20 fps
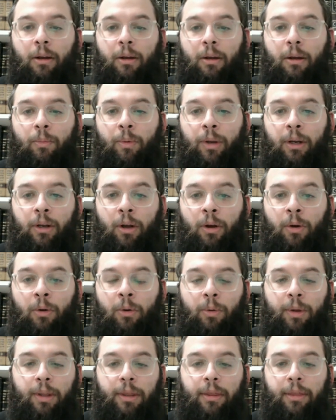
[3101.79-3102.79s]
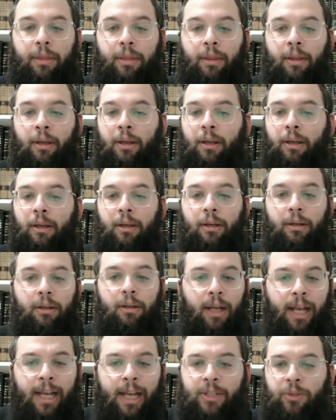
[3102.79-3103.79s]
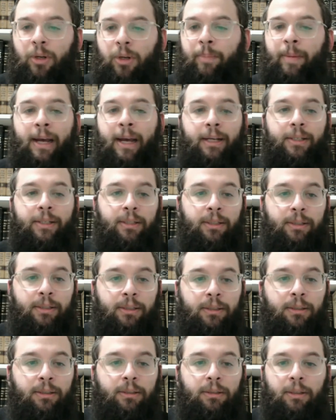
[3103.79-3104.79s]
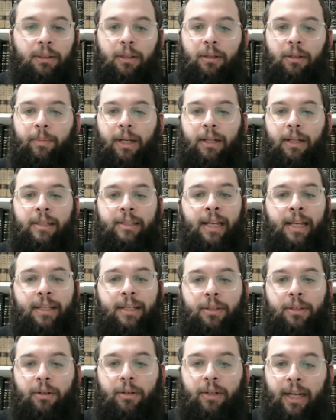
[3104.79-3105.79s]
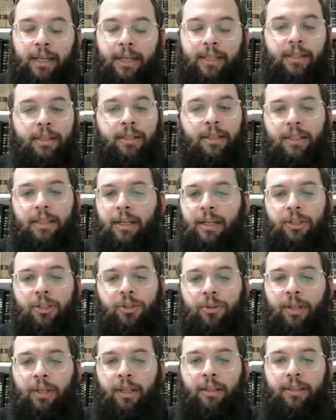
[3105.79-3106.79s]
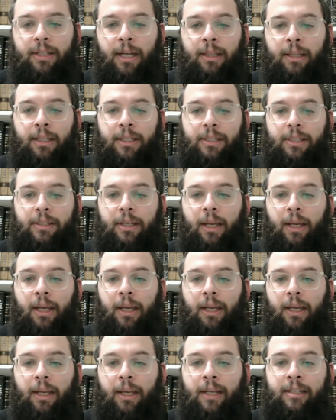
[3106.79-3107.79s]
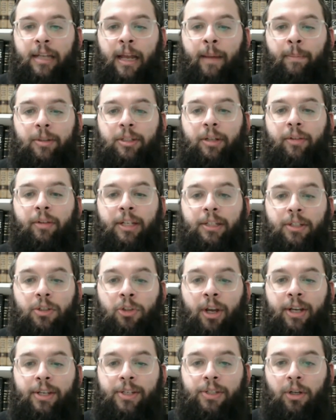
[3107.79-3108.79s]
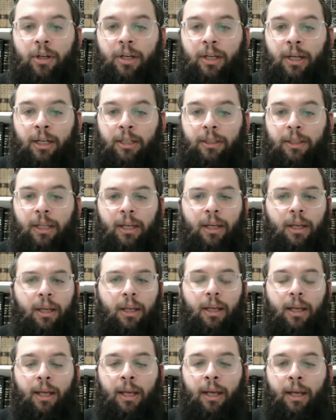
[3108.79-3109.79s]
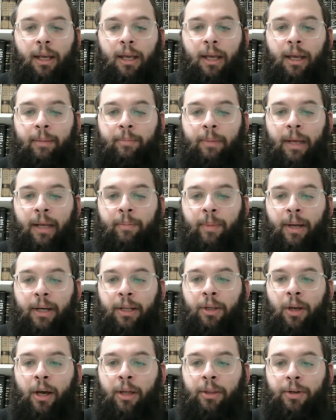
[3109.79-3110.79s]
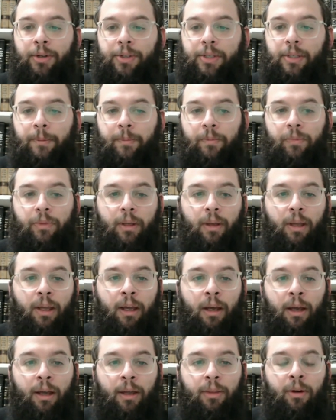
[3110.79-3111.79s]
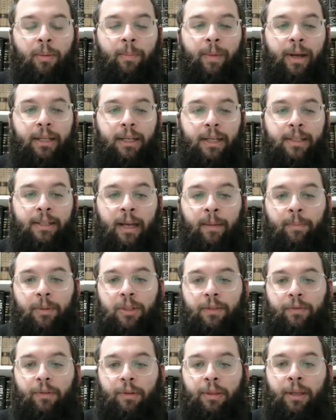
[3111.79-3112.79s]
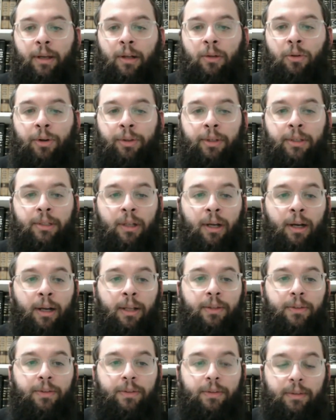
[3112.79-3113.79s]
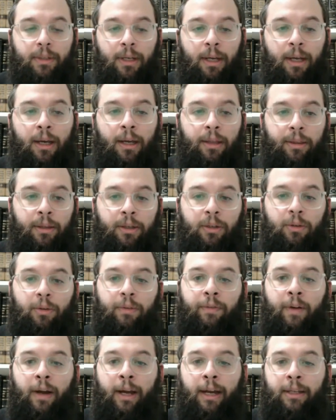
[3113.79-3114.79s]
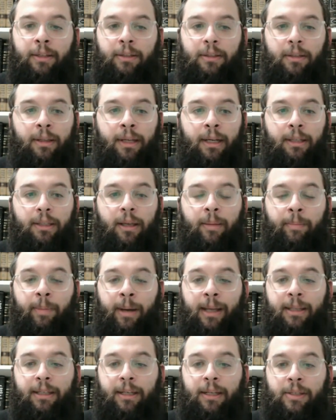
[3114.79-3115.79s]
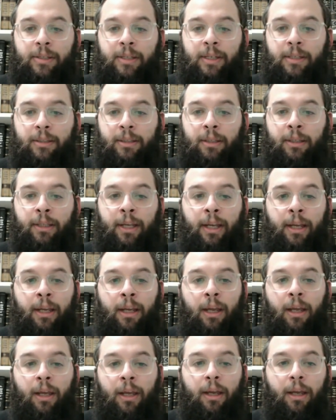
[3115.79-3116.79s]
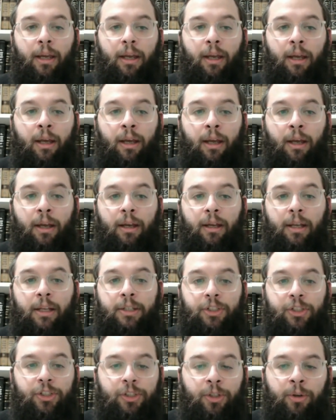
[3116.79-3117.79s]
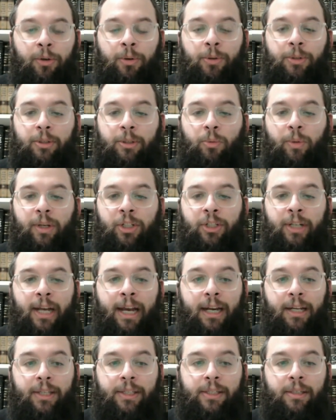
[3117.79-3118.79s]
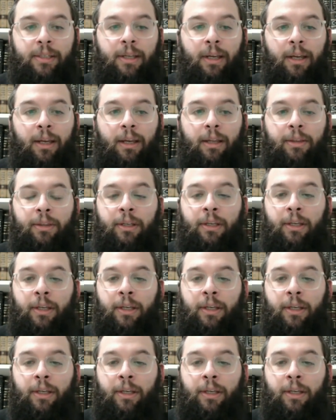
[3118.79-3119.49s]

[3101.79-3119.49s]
We know with esrog boxes and Megillas Esther cases, etc. So there's endless examples of this, Noy Sukkah, and many others. There are many examples. If you think along these lines, I think you'll find that Chabad consistently eschews and rejects the